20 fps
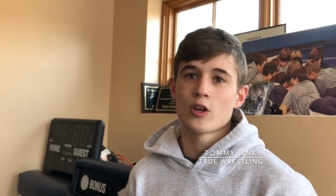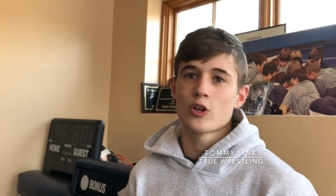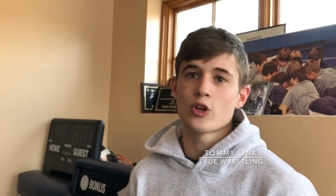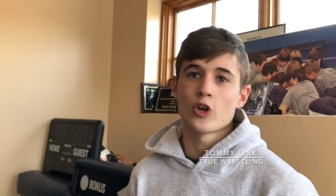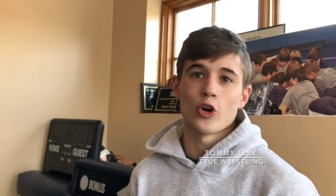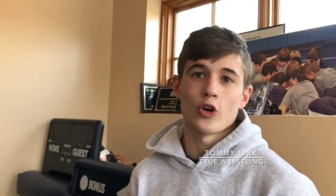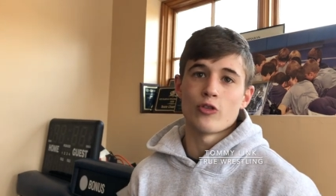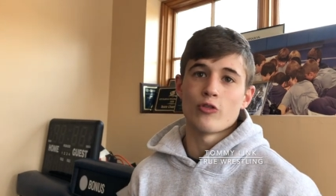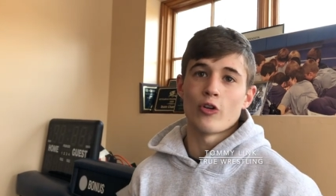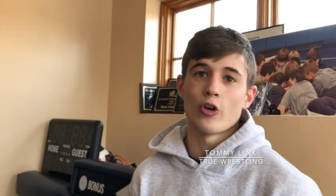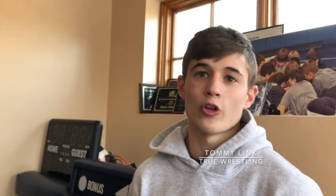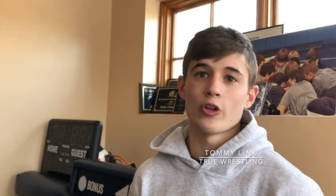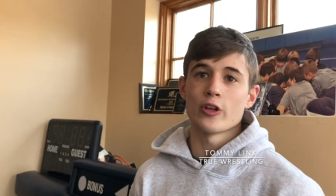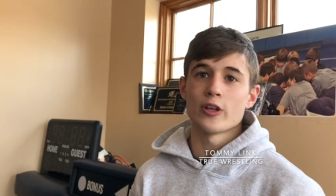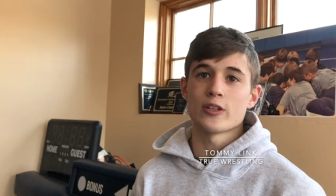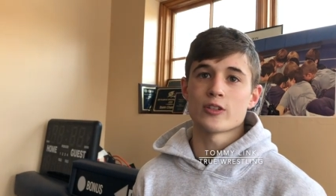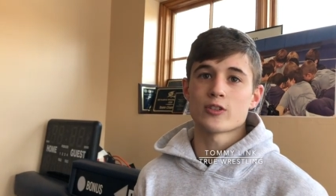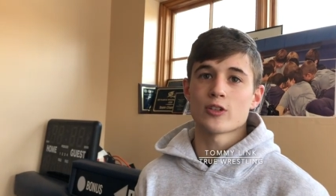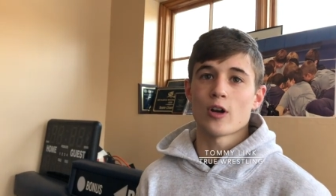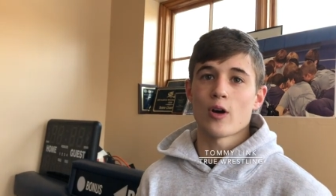good
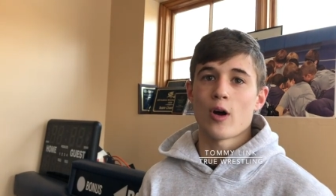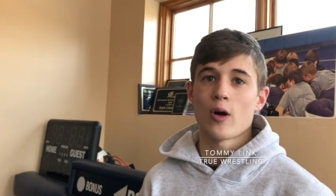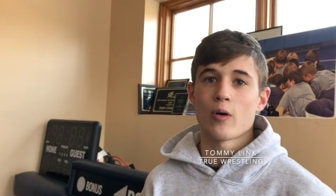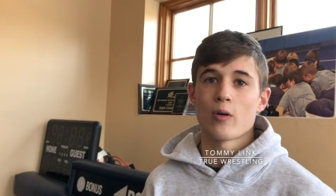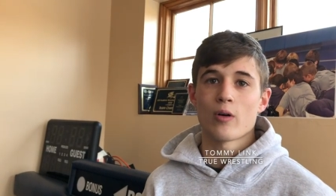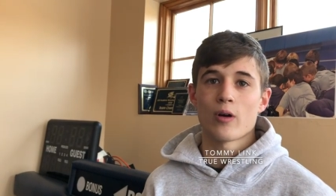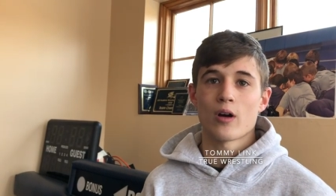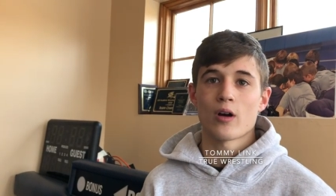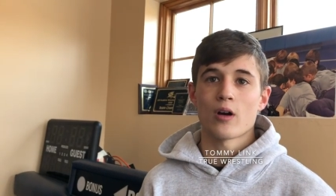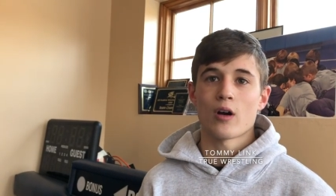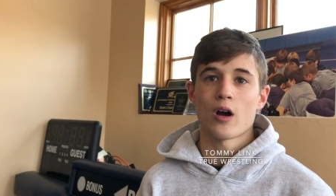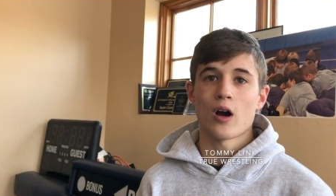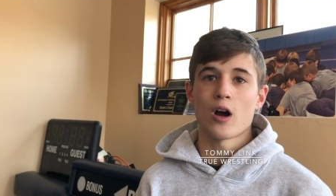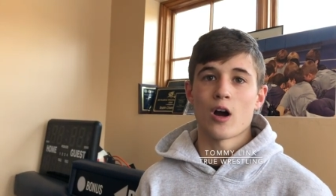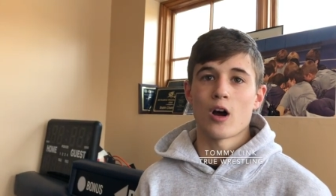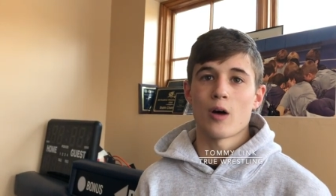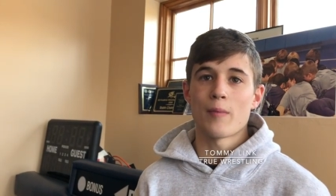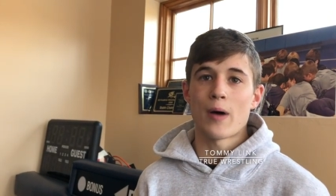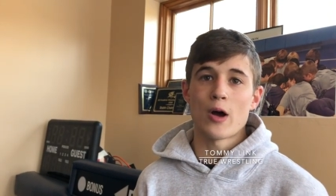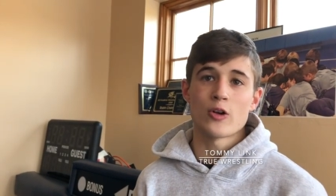really. So
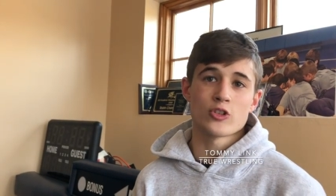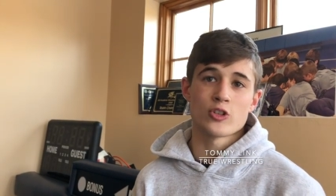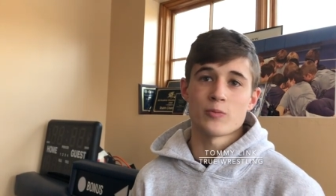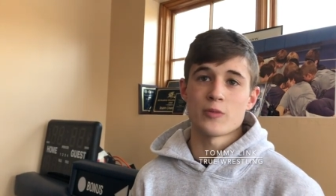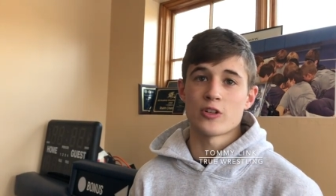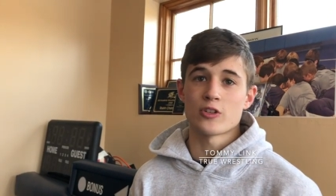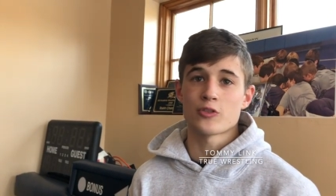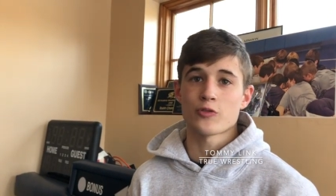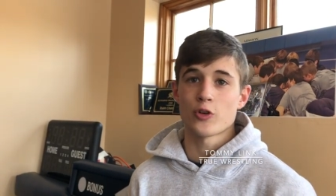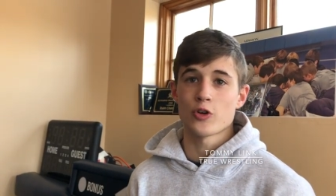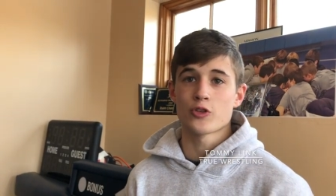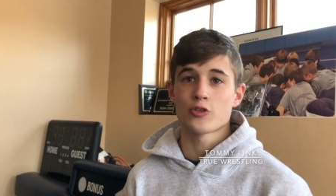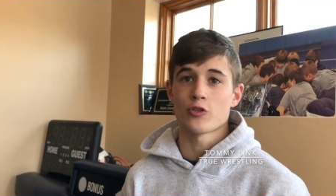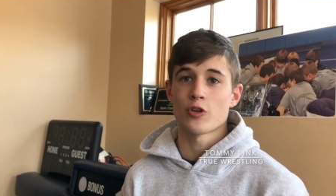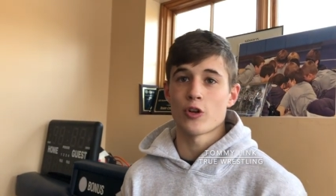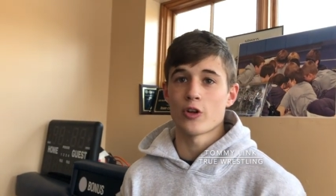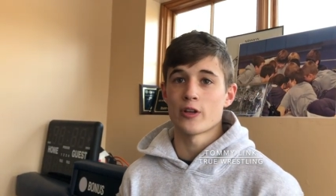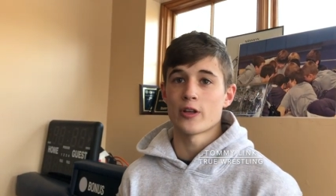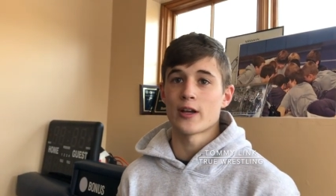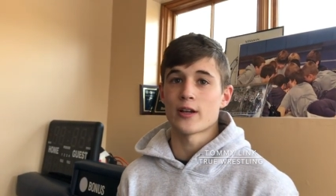um, I was gonna be his first
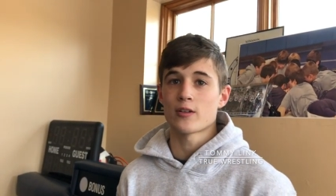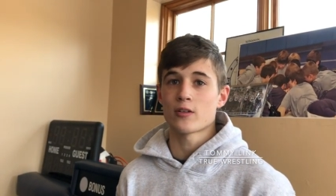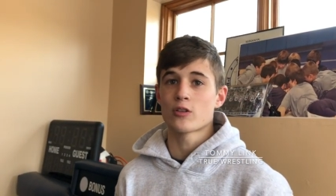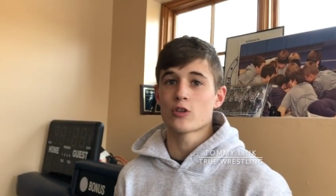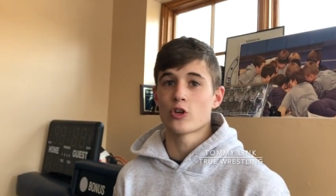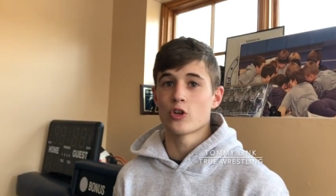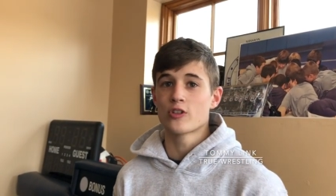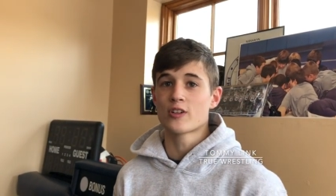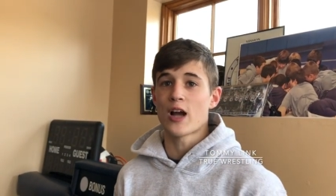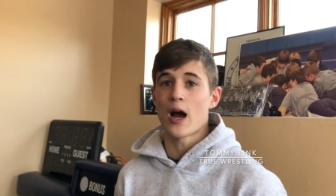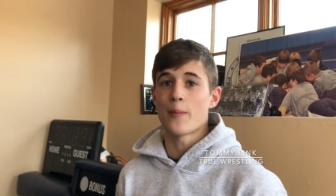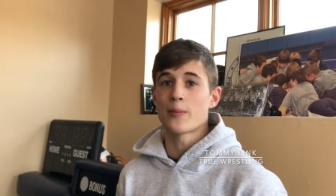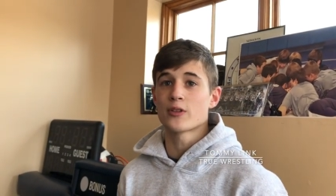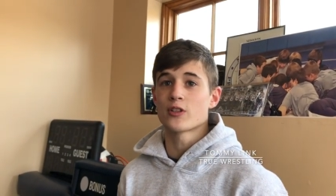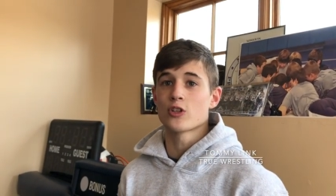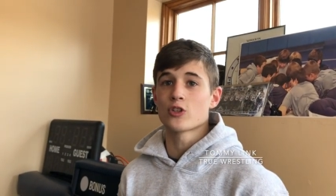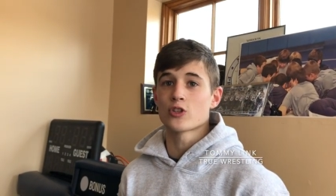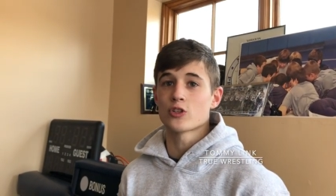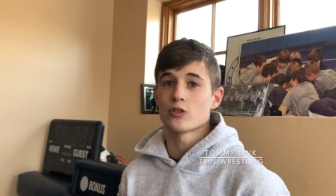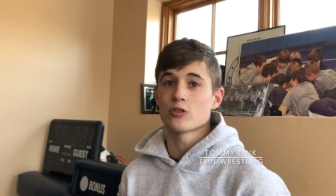really like good
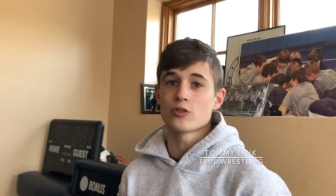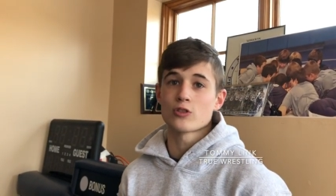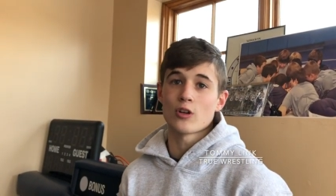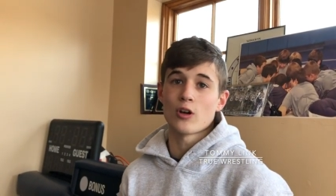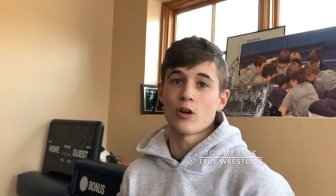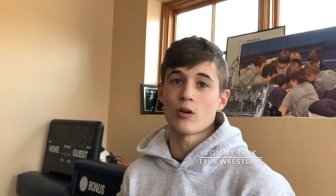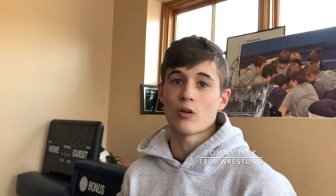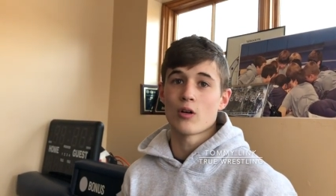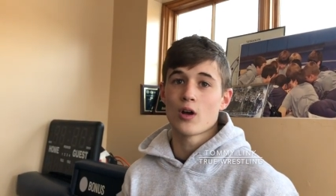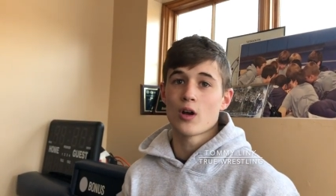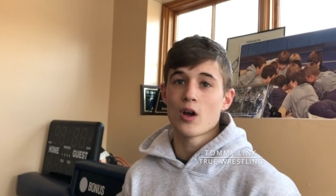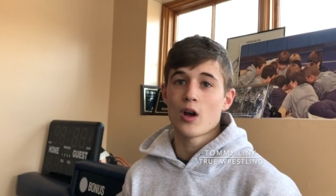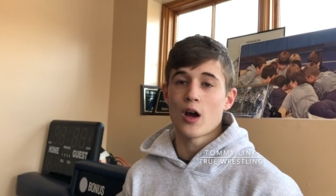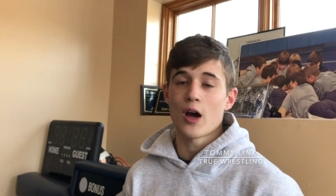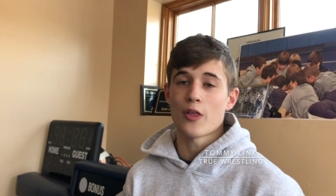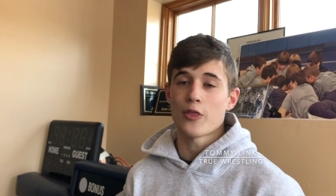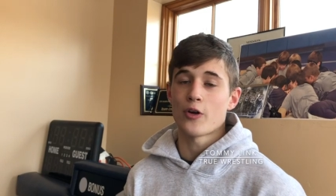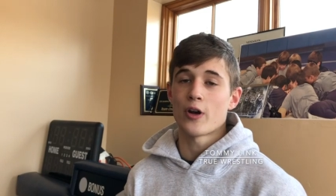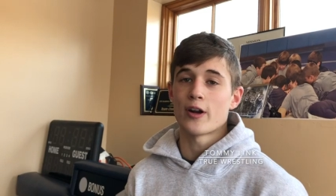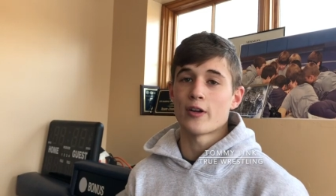competition. So
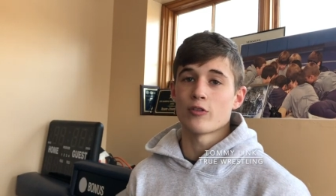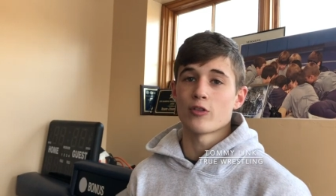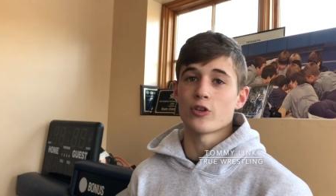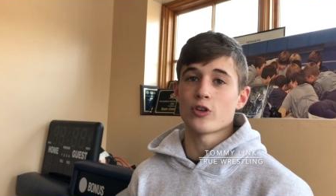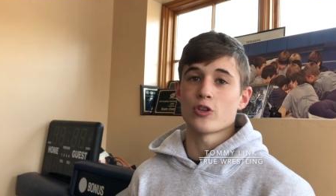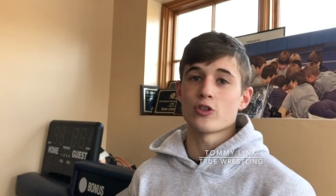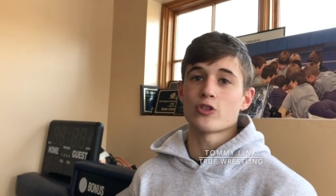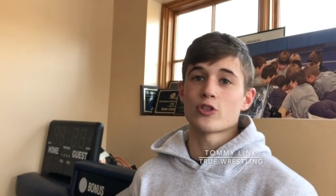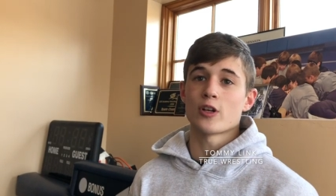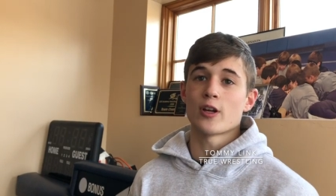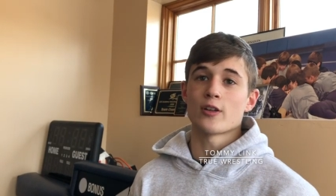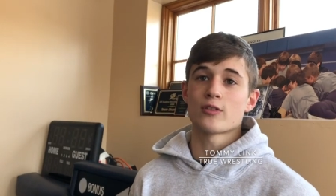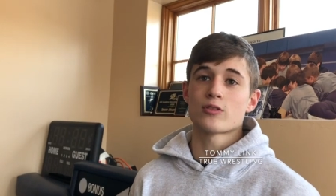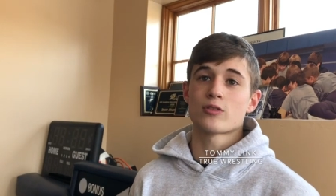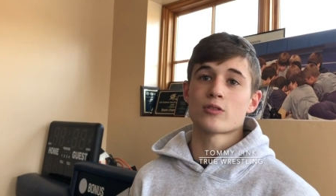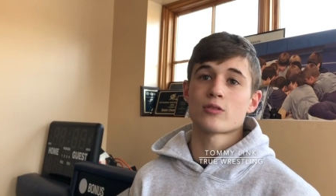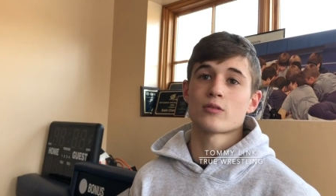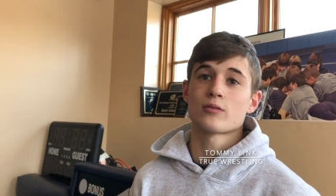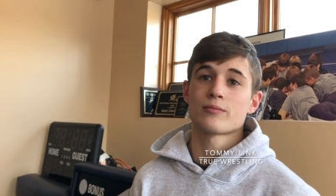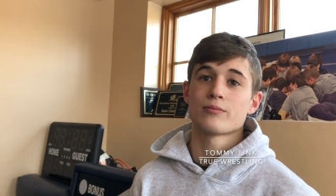I thought I had a really good chance.